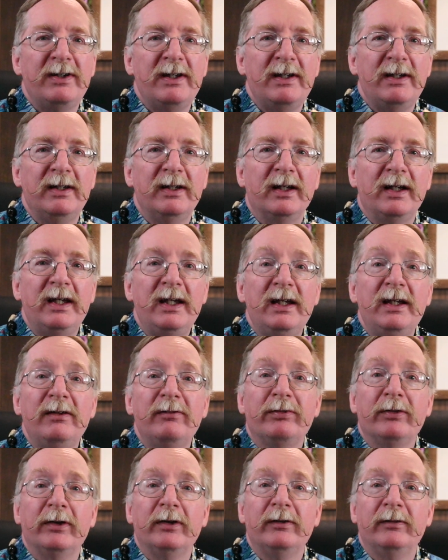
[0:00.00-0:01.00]

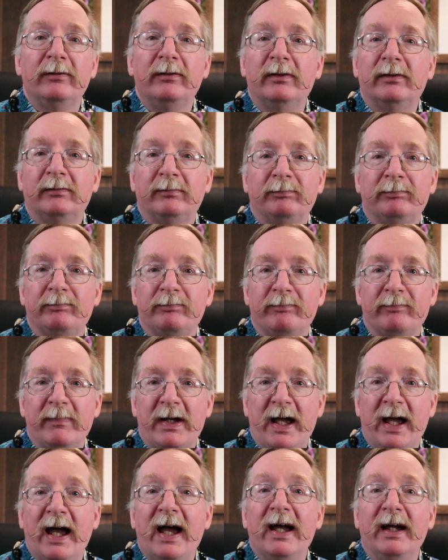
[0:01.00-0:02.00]
even
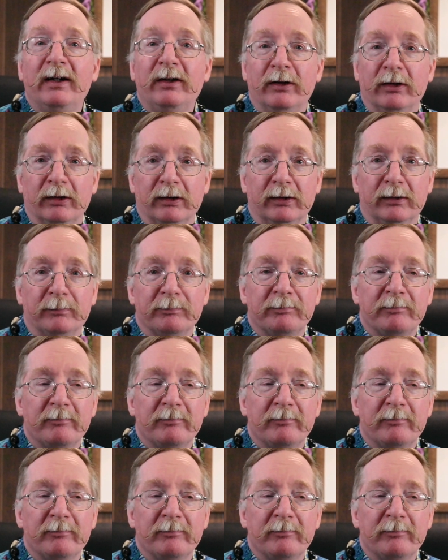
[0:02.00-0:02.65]
anger,